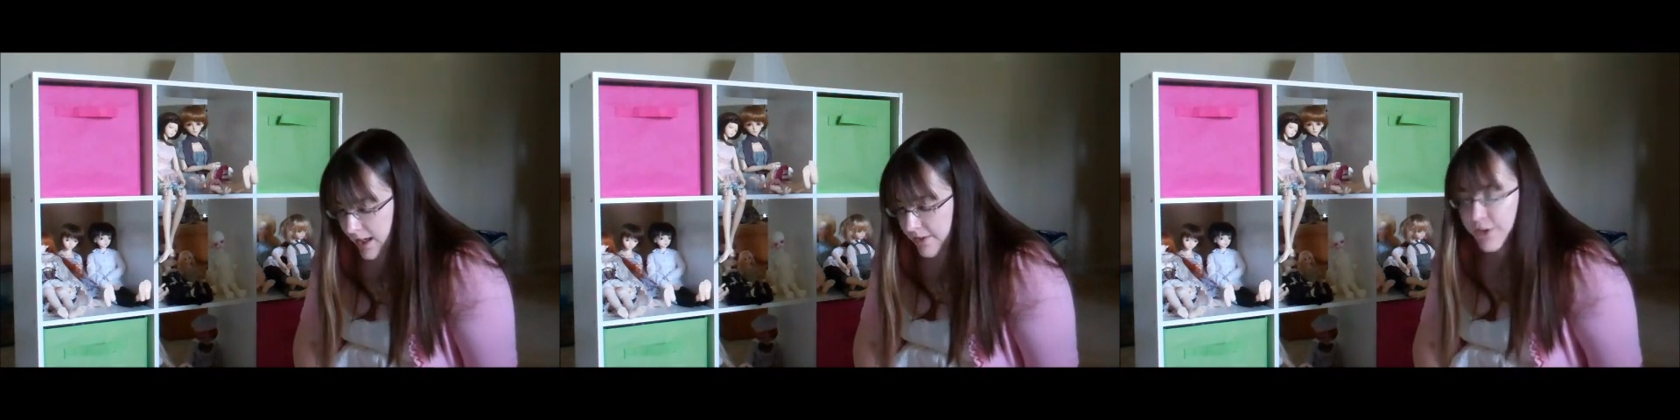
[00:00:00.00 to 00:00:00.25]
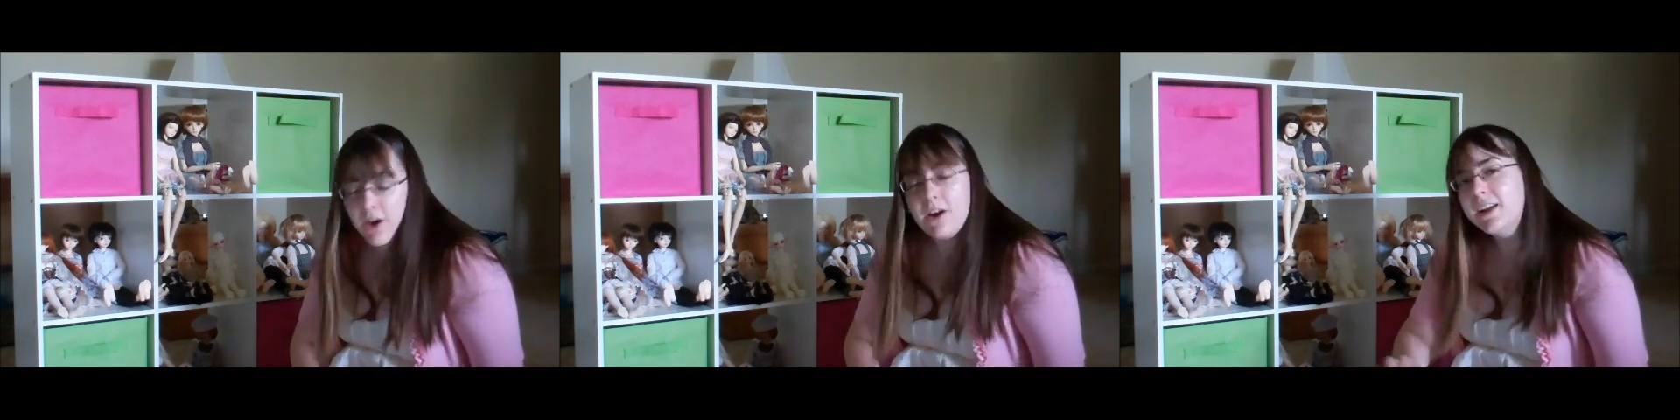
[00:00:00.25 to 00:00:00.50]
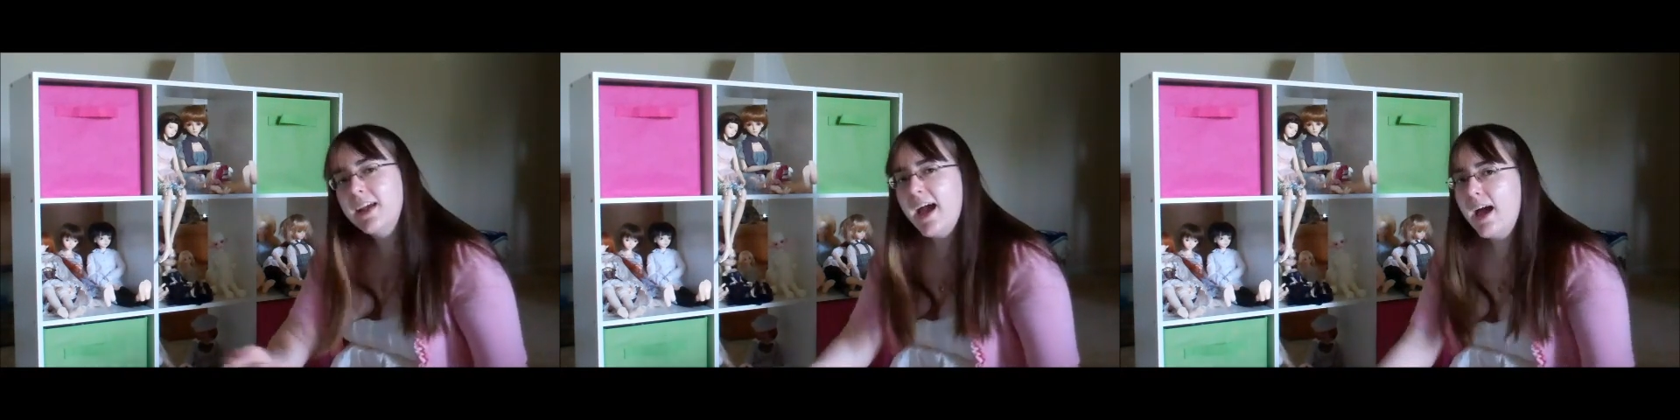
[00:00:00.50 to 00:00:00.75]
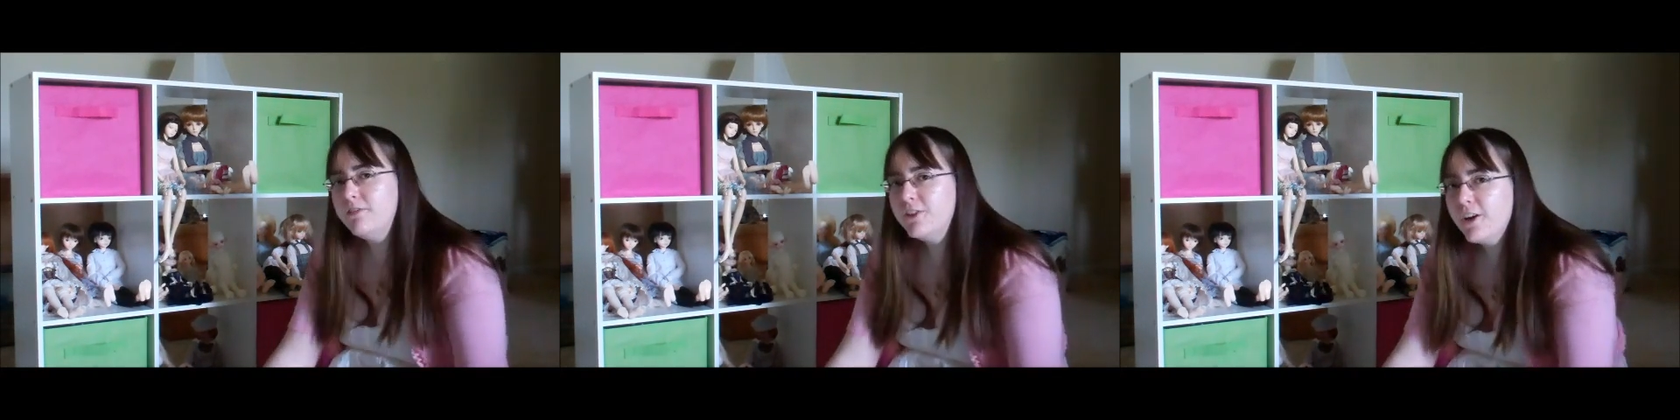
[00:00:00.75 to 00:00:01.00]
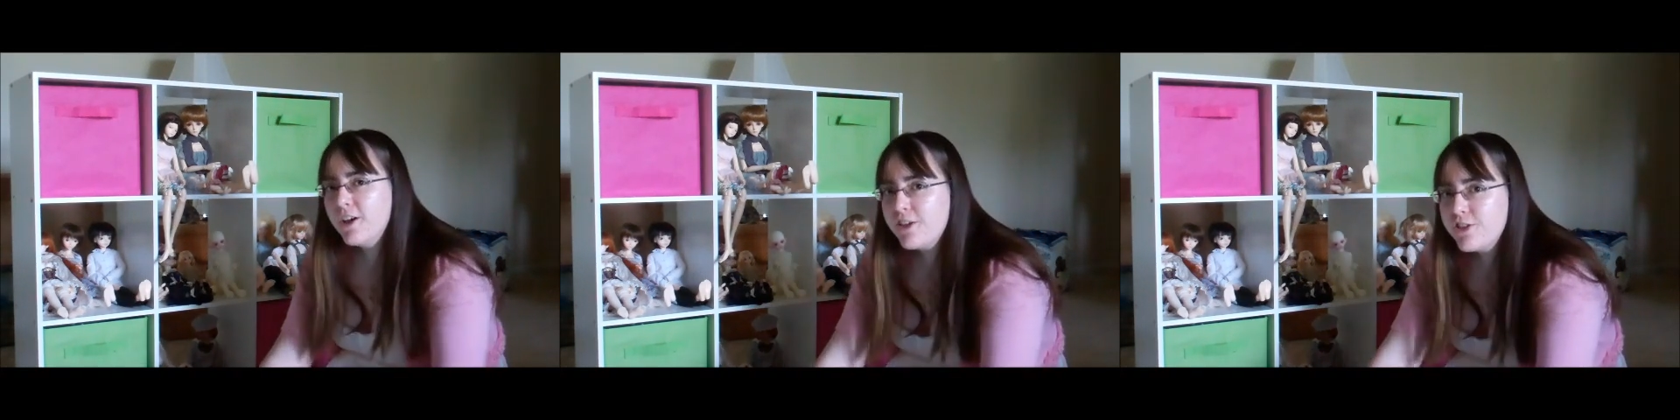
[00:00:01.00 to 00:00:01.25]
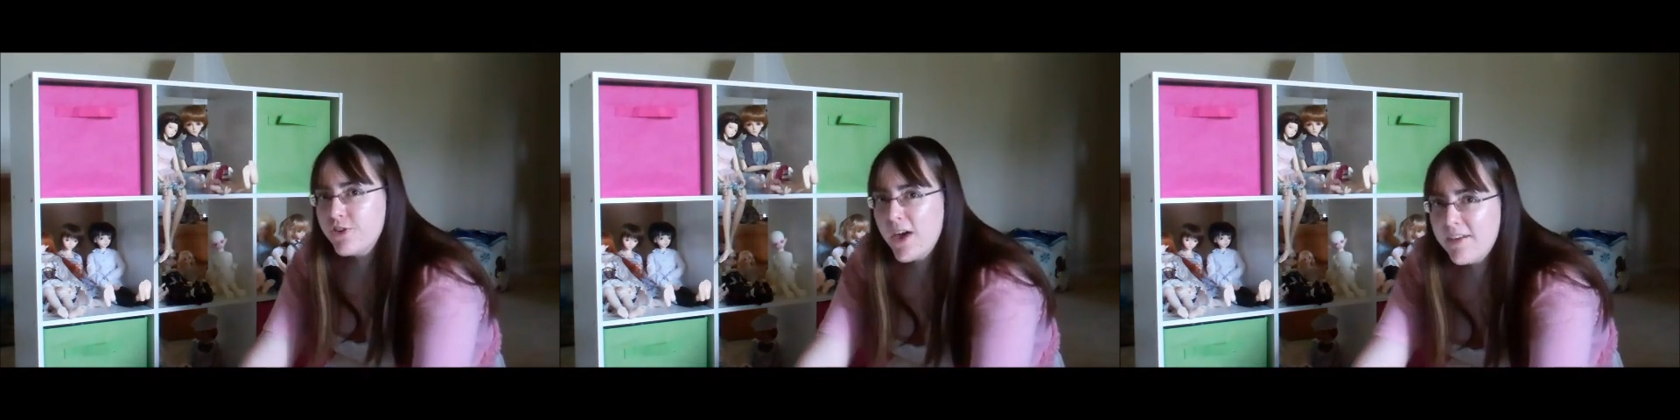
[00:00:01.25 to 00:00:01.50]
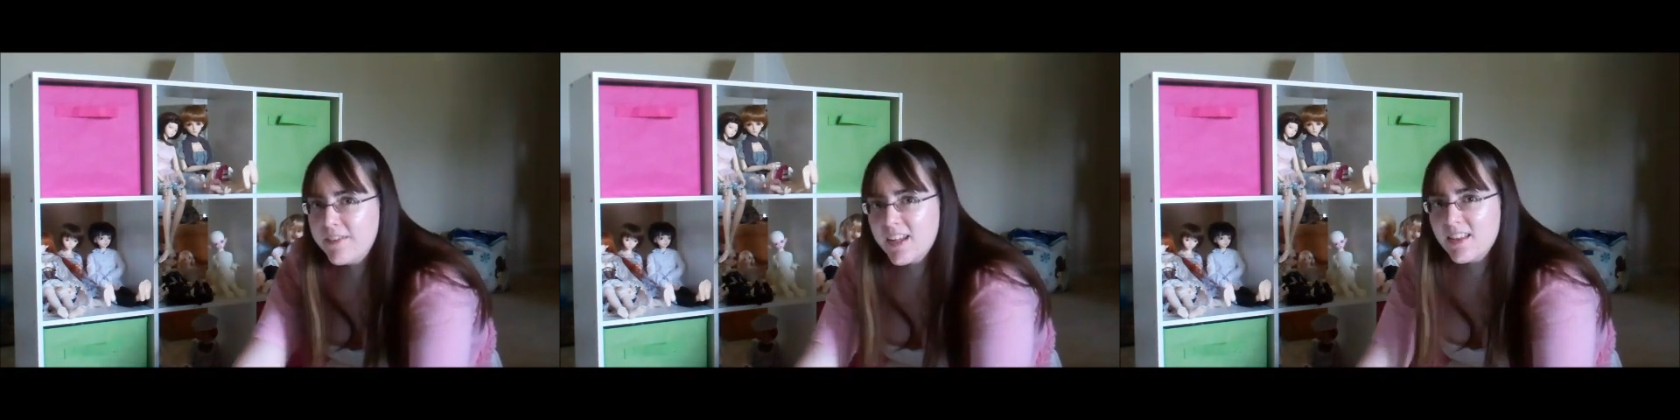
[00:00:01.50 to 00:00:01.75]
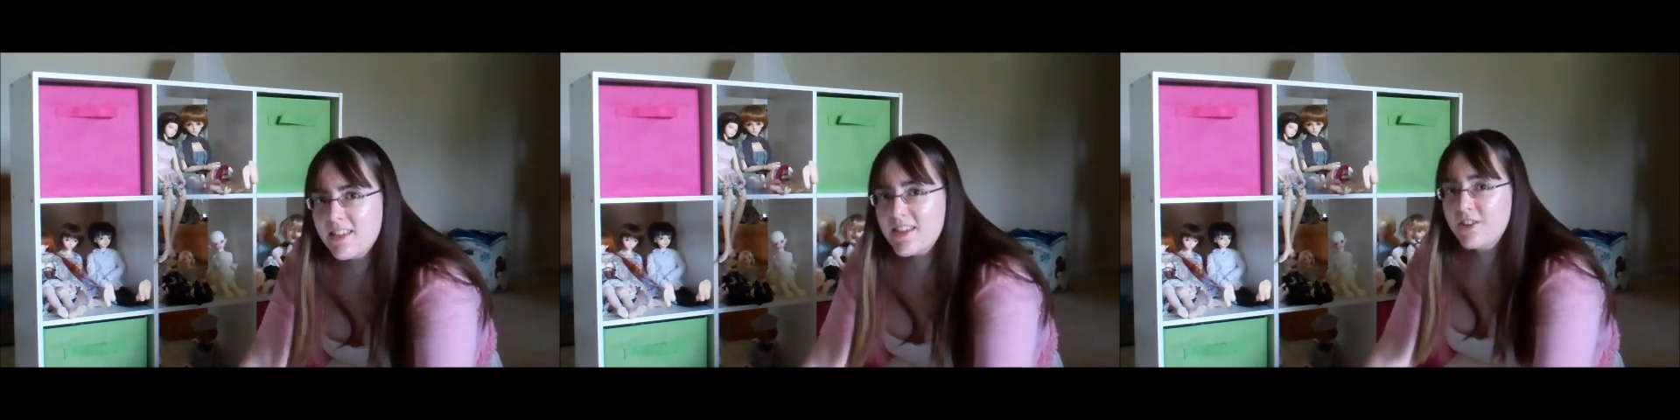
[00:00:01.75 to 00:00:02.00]
If you already have dolls, you have to
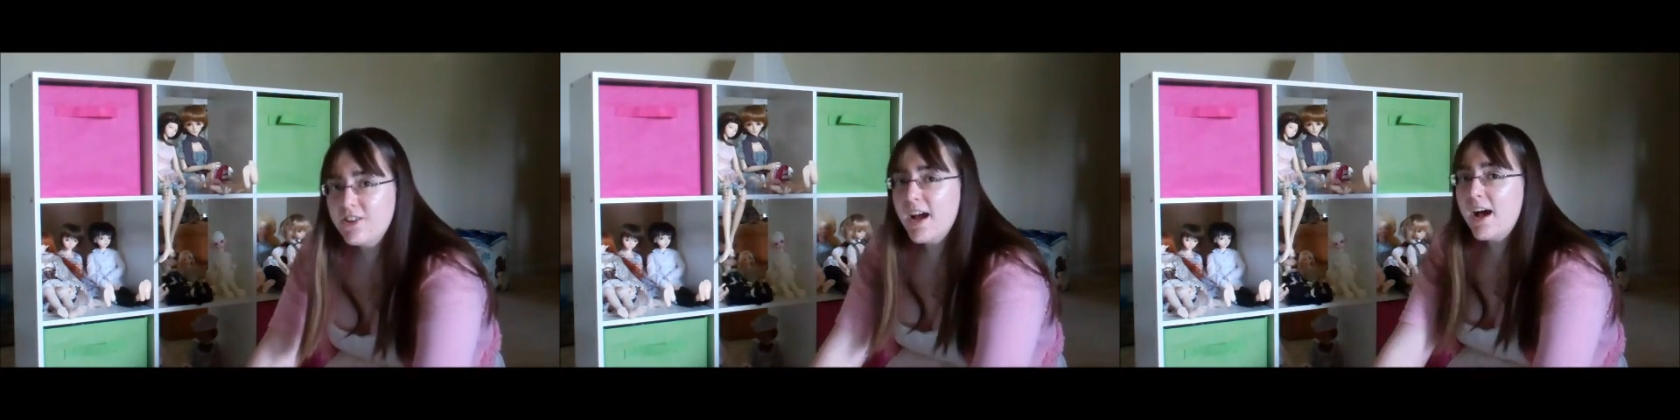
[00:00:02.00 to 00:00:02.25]
consider